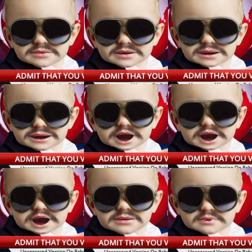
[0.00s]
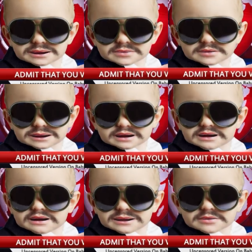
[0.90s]
they are uh,
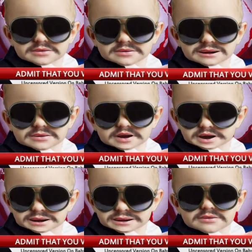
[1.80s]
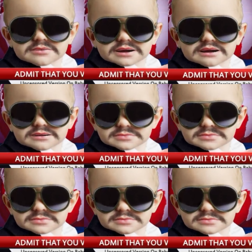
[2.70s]
BC people at
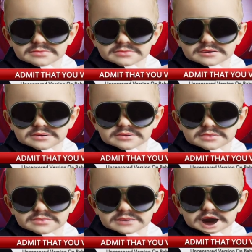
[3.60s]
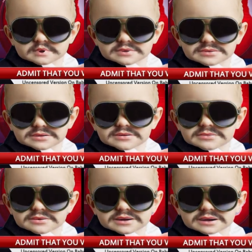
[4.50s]
best. Um,
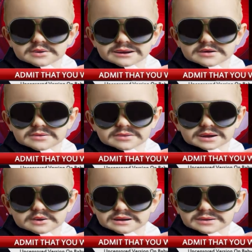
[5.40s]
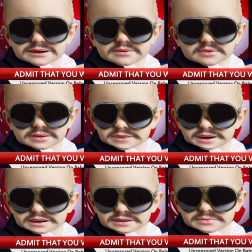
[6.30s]
Dancing with the Stars
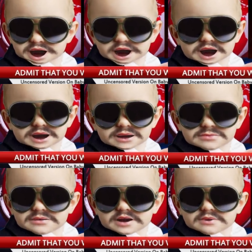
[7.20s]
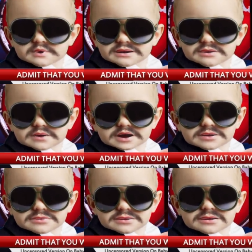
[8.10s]
is uh, the most uh,